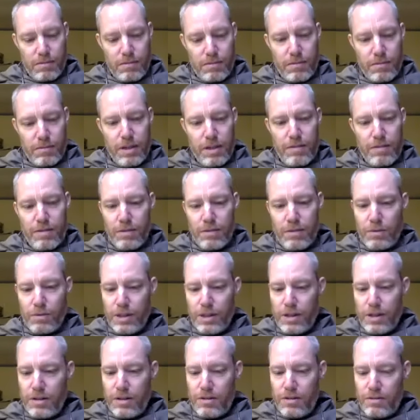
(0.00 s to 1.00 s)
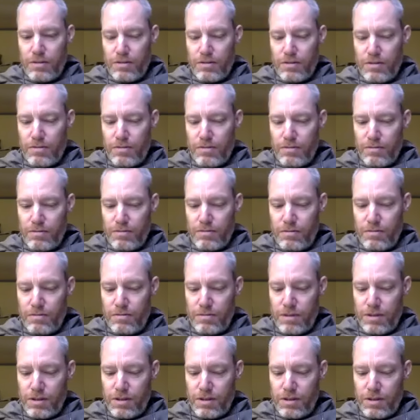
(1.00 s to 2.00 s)
later on, we'll get into,
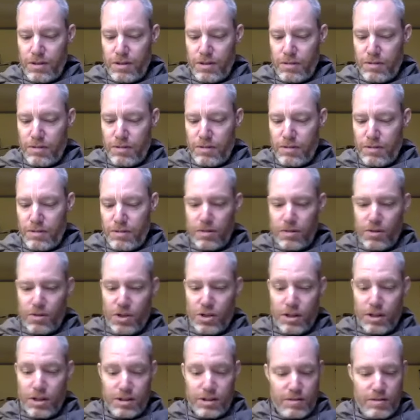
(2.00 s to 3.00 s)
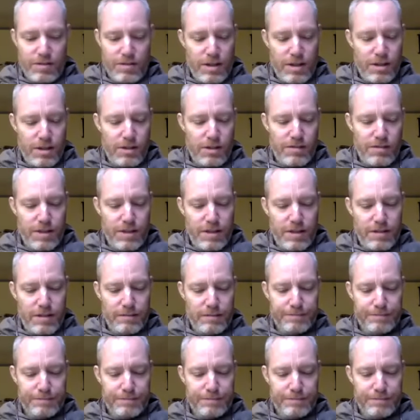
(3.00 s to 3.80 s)
there's a number of them that are just on Radha's feet.